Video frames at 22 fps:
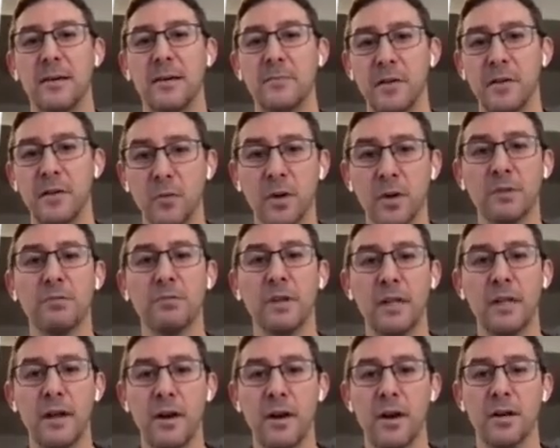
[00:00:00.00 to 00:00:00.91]
They've worked
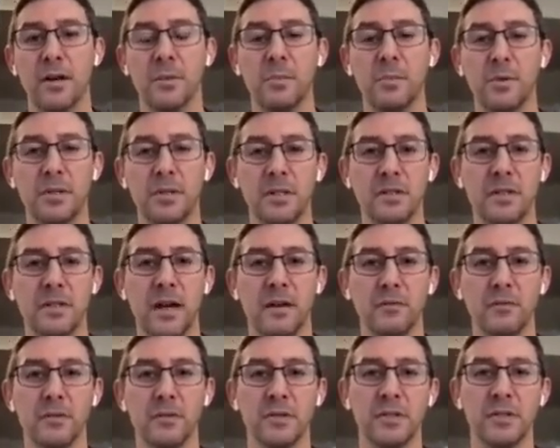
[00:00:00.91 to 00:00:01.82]
really hard to put this
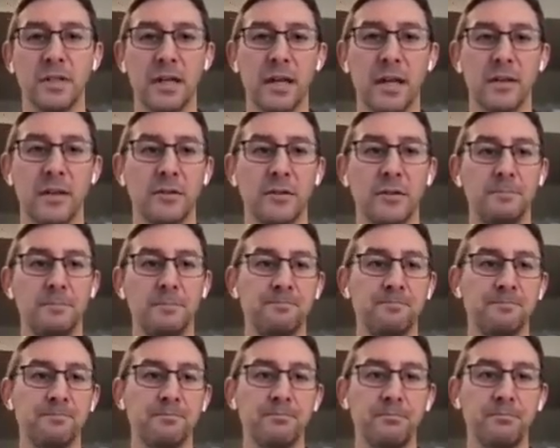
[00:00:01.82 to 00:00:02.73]
conference together.
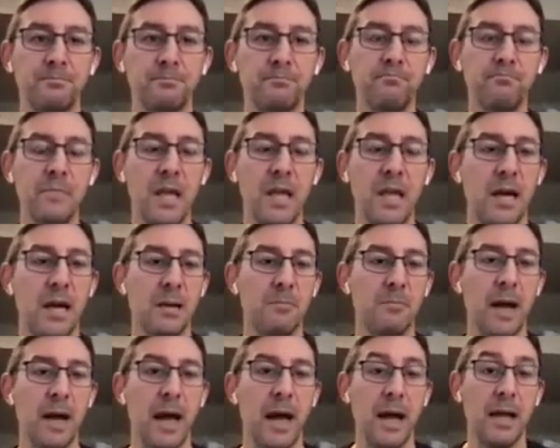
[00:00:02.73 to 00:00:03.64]

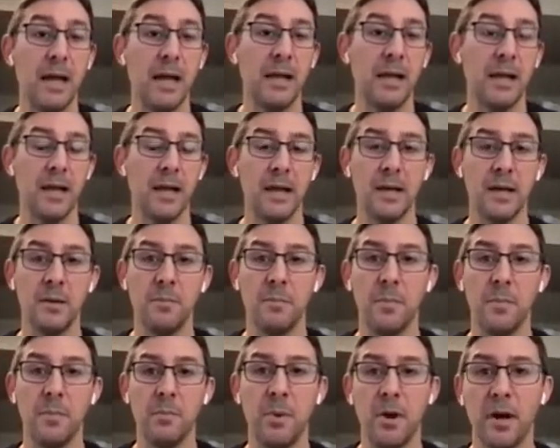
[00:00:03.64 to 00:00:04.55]
I
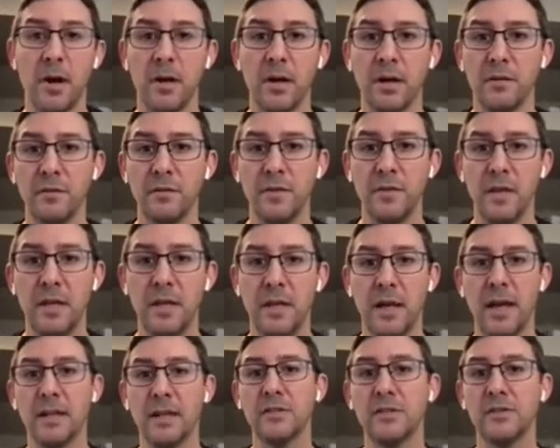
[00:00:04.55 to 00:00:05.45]
am part of
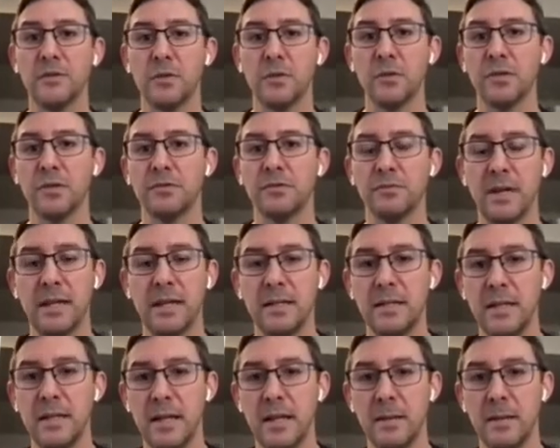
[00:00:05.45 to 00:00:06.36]
the X-Force
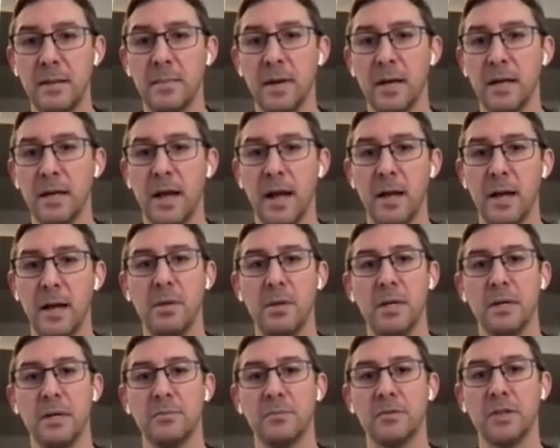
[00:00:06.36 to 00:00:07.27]
Red team at
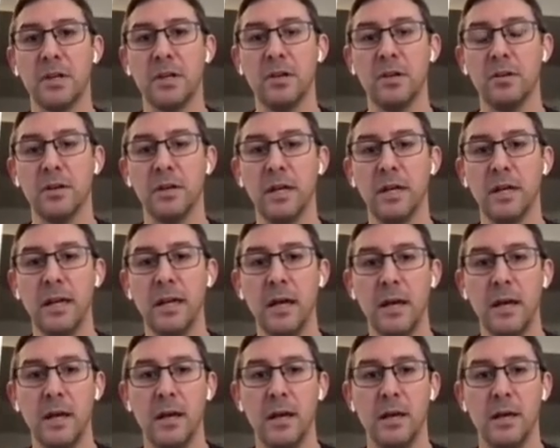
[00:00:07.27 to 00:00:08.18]
IBM Security.
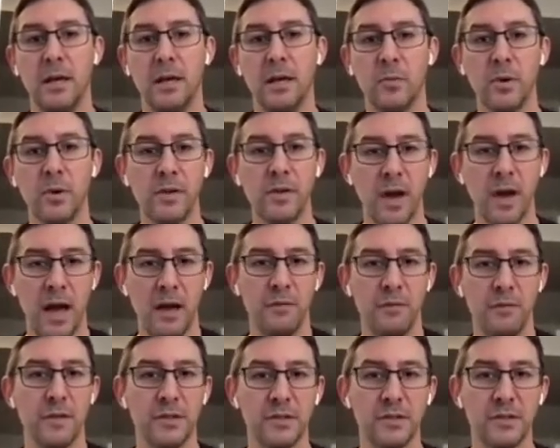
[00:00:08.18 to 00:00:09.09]
We're the
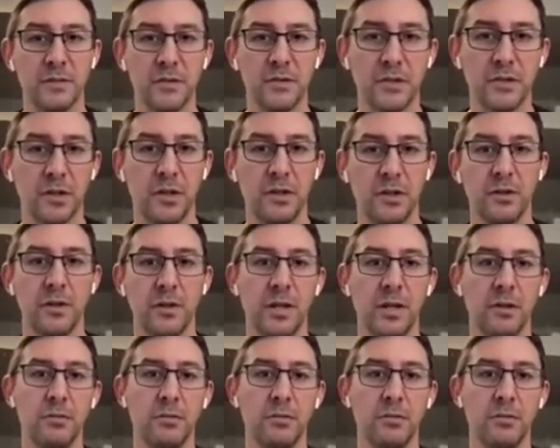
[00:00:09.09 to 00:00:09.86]
offensive security